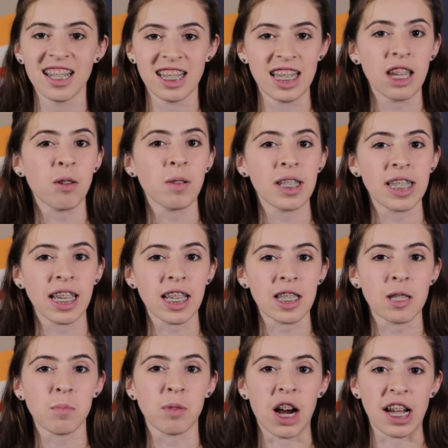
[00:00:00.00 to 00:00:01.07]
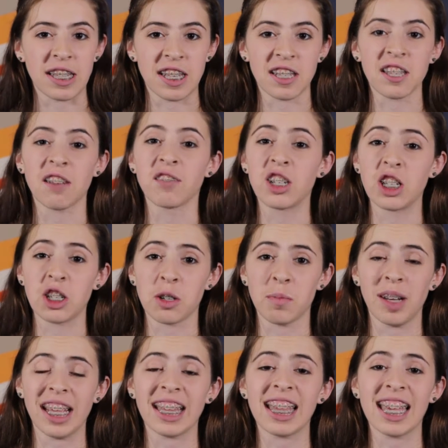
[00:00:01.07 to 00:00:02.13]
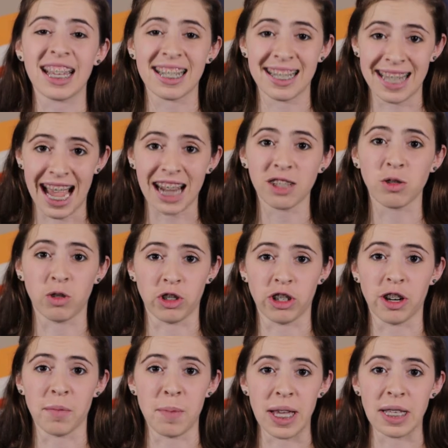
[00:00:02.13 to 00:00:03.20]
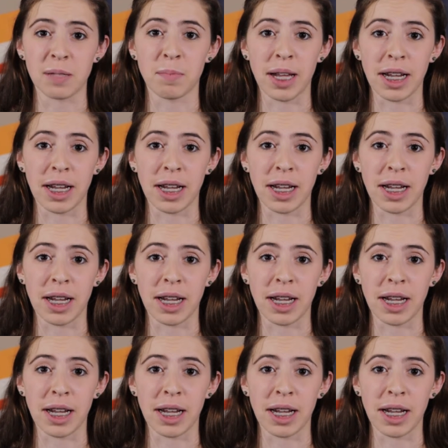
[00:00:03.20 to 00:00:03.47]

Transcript: Sequencing is the process of determining the exact order of base